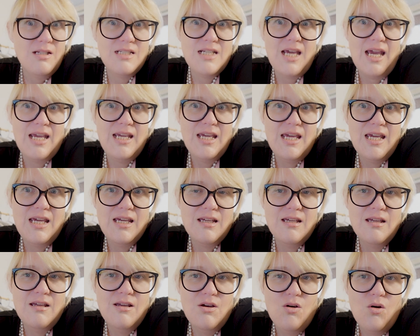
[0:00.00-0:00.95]

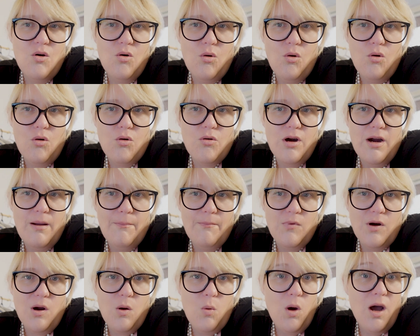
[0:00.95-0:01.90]
taking, or I'm
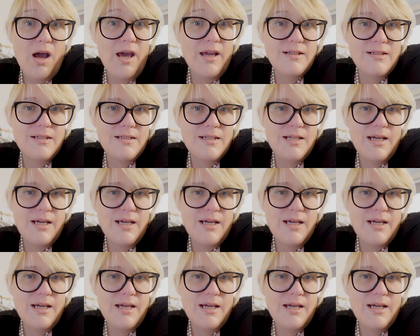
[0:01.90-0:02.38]
required to